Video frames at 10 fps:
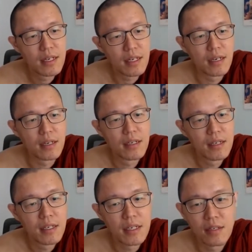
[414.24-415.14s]
Yeah.
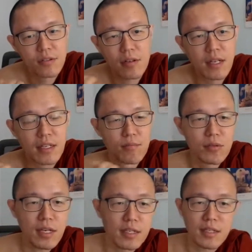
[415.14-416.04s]
It is not that the
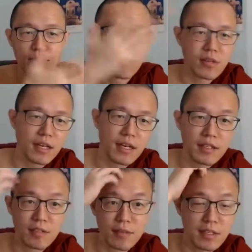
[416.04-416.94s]
Buddha attained
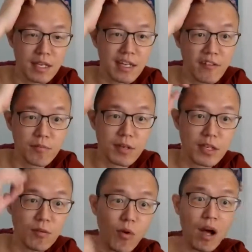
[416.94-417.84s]
enlightenment, then
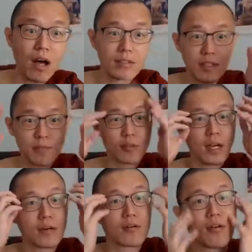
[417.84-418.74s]
everybody, wow, see
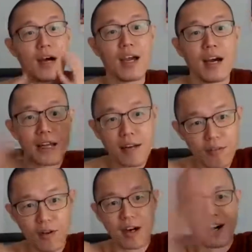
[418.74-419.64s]
Buddha cry, and then,
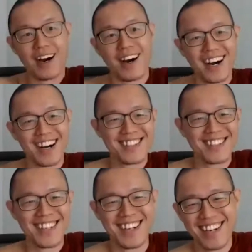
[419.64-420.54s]
wow.
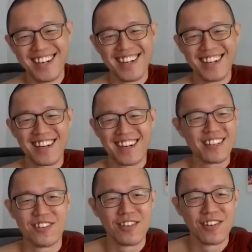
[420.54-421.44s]

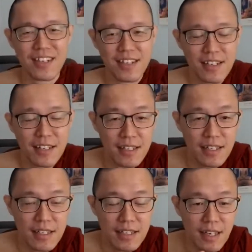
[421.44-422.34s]
No.
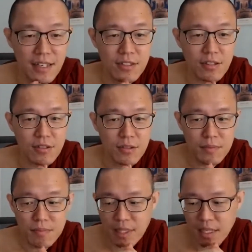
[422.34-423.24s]
Yeah,
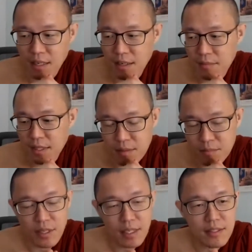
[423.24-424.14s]
so in the
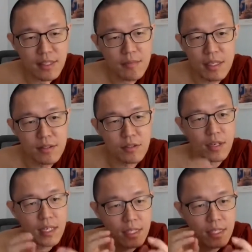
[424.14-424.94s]
Buddha's time, it's not